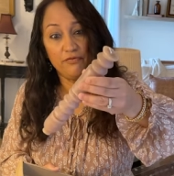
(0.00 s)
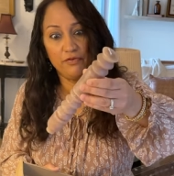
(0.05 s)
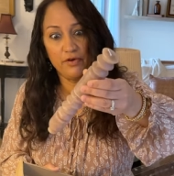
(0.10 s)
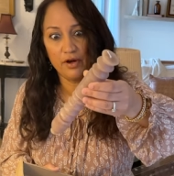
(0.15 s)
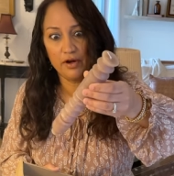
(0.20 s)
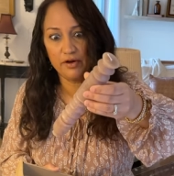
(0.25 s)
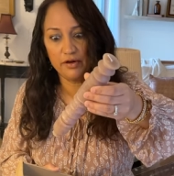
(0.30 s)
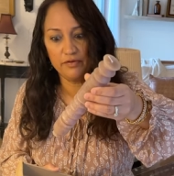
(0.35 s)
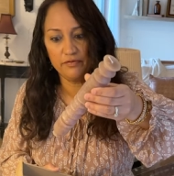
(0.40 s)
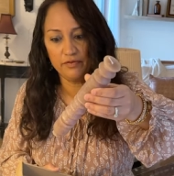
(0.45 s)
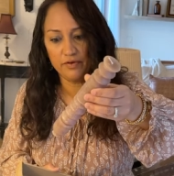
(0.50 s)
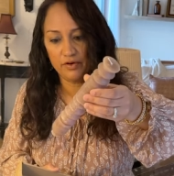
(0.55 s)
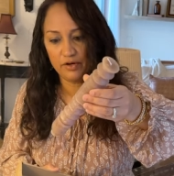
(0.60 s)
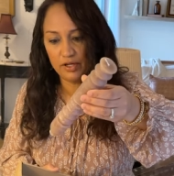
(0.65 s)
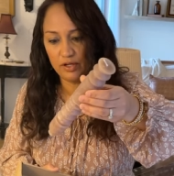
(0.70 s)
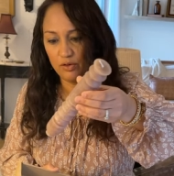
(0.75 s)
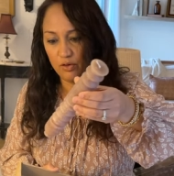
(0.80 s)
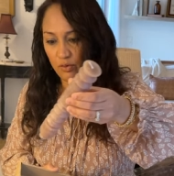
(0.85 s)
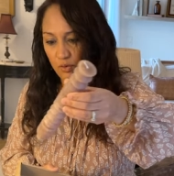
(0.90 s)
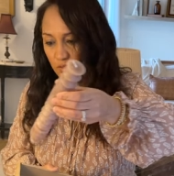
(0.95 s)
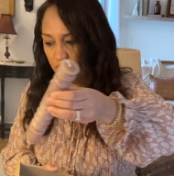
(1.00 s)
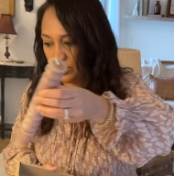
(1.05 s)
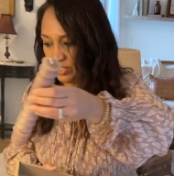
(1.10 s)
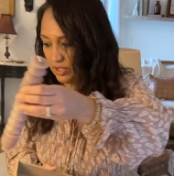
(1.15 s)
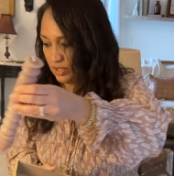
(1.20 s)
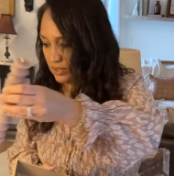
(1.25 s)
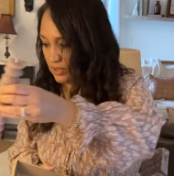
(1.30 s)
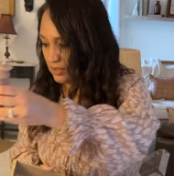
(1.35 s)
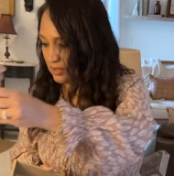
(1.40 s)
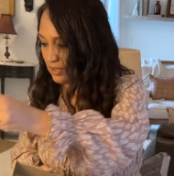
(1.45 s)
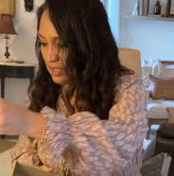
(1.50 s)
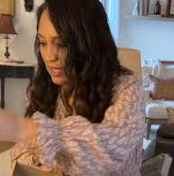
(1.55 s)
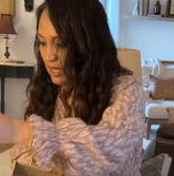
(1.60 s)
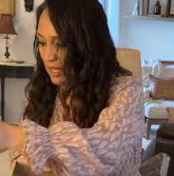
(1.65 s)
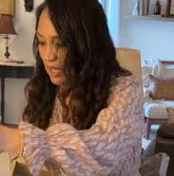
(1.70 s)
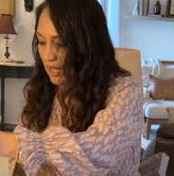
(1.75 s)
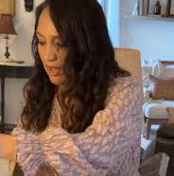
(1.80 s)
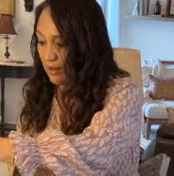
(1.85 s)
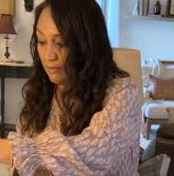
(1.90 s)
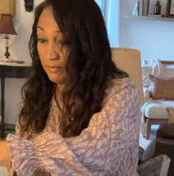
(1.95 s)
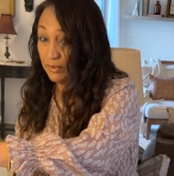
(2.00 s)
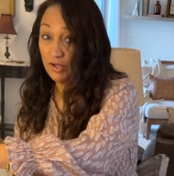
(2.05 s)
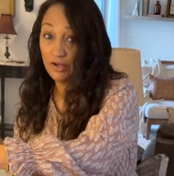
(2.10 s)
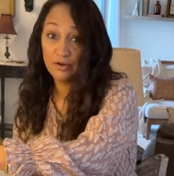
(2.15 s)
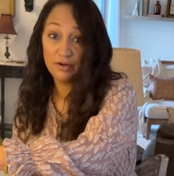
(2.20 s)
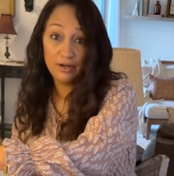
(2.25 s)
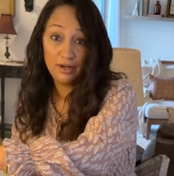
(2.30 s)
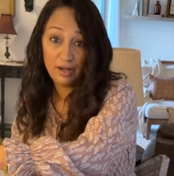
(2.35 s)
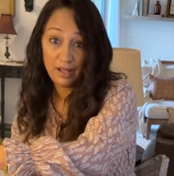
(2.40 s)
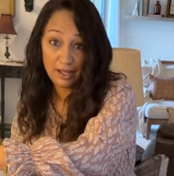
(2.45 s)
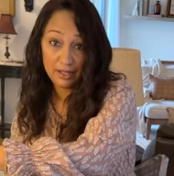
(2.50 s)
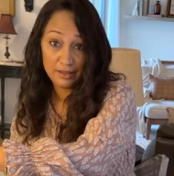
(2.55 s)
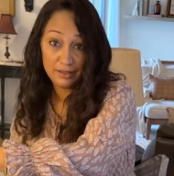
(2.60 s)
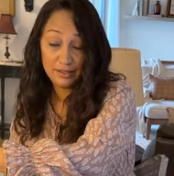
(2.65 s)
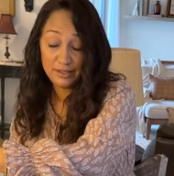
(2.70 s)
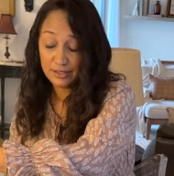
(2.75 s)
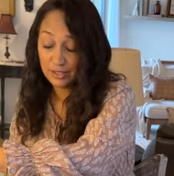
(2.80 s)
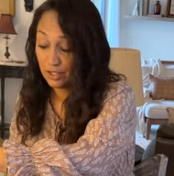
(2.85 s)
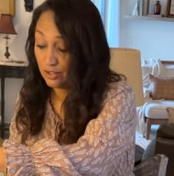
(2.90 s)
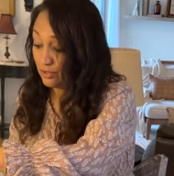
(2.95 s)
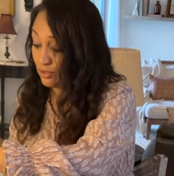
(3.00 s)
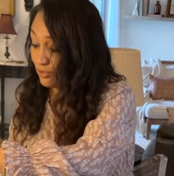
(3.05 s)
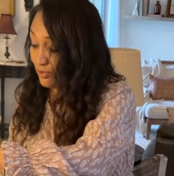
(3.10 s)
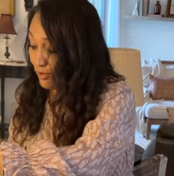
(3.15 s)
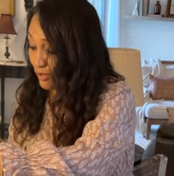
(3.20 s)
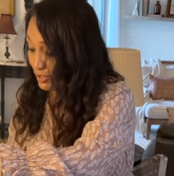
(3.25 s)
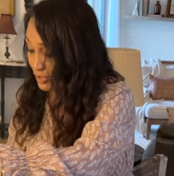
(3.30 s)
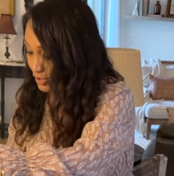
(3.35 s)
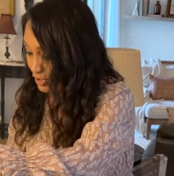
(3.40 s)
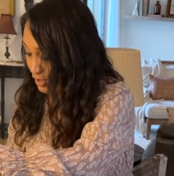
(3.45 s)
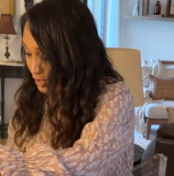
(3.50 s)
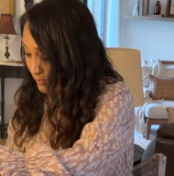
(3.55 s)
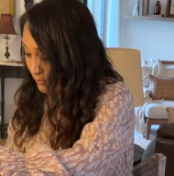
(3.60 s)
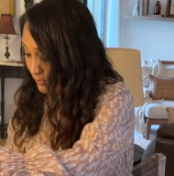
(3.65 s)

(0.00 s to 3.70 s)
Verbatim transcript: Very, very gorgeous. I'm not gonna lie, these are not cheap.